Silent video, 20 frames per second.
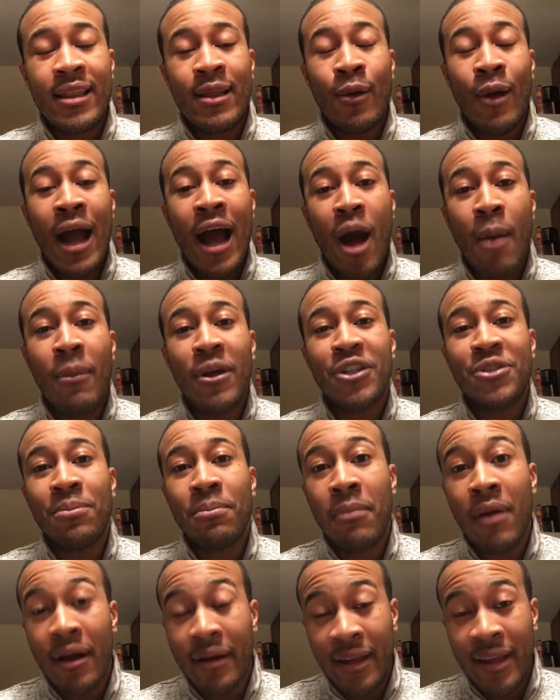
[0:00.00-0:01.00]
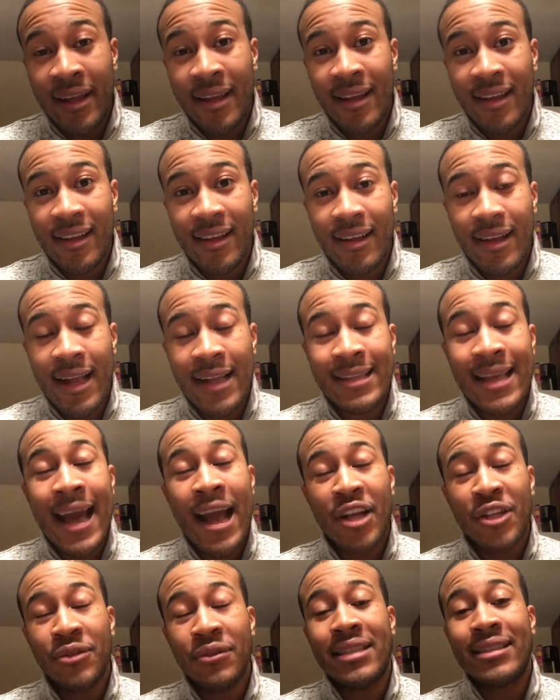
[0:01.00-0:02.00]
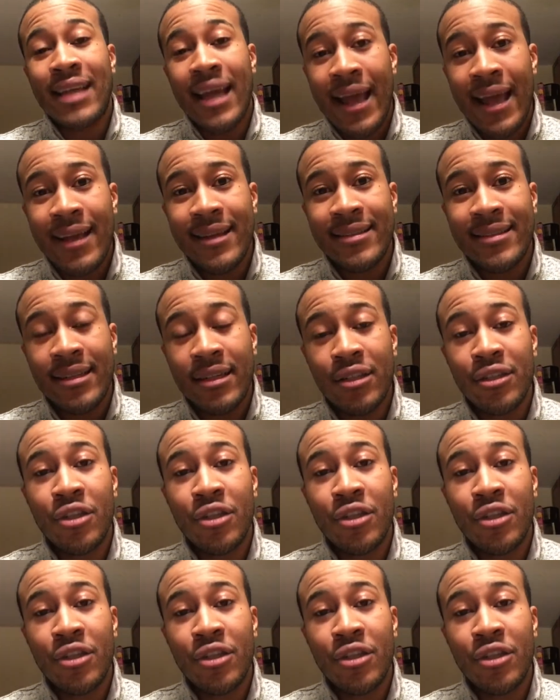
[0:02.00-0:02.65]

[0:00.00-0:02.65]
how much money it actually takes